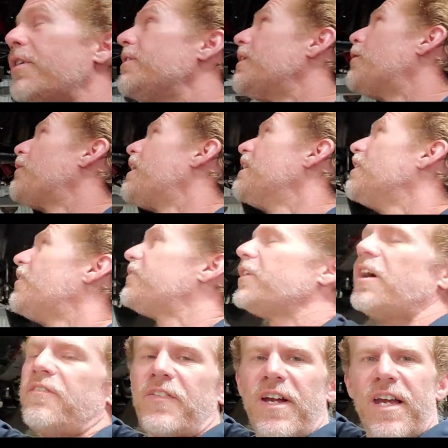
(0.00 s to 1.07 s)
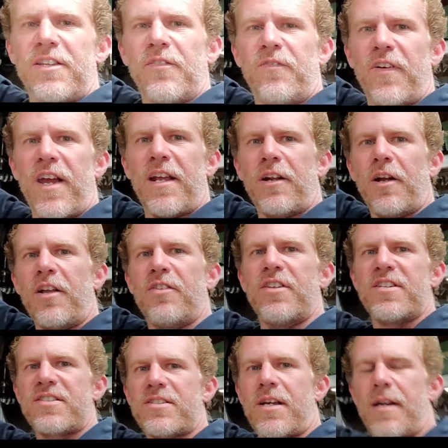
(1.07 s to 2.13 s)
Now when I left off, I had the fan on
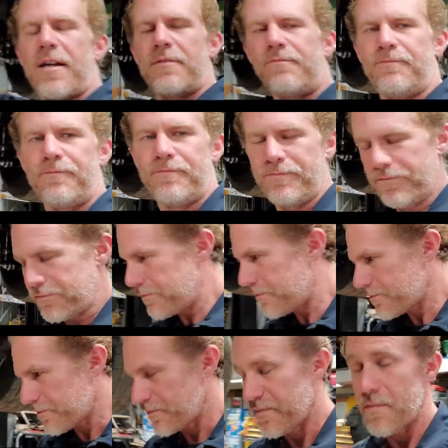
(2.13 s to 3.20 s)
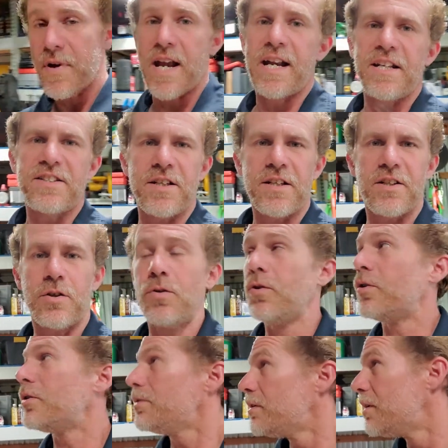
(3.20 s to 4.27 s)
this side and it did
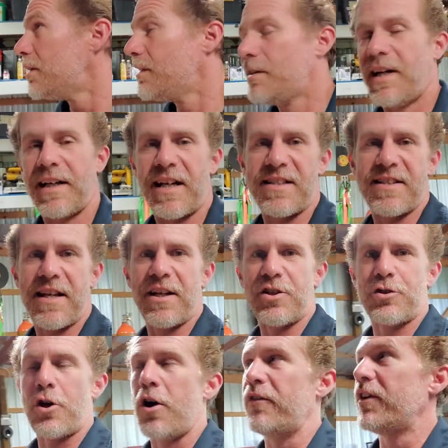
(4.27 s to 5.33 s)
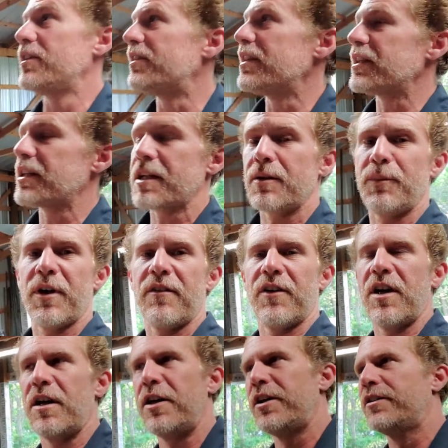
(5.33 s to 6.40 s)
cool. Like I said, it drove it, didn't get above
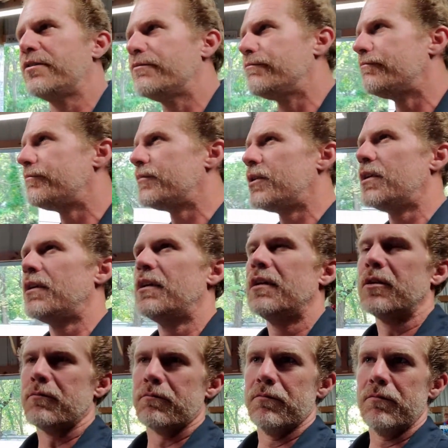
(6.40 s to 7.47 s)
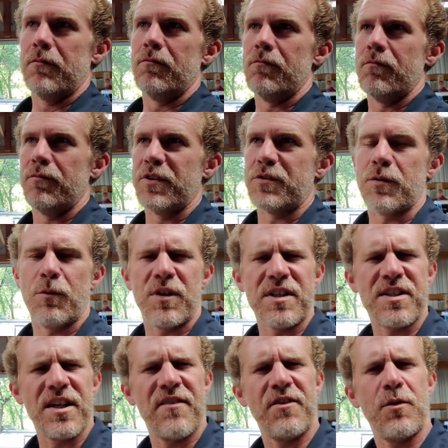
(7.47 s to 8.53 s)
100 and between
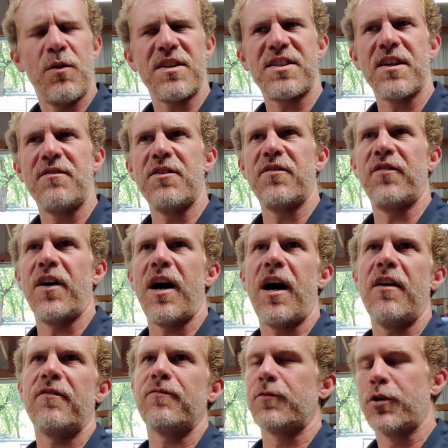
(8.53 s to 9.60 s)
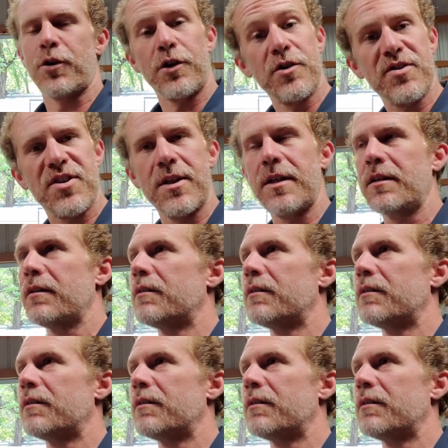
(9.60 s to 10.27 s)
170 175 cruising.